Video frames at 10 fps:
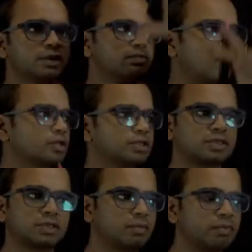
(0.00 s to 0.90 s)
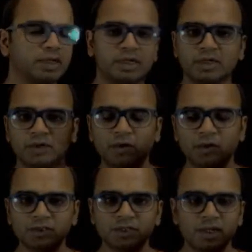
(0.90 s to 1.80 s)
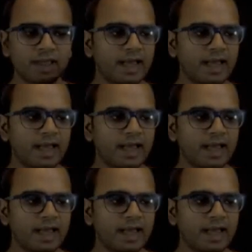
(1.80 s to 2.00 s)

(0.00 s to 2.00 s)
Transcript: This box is completely yours.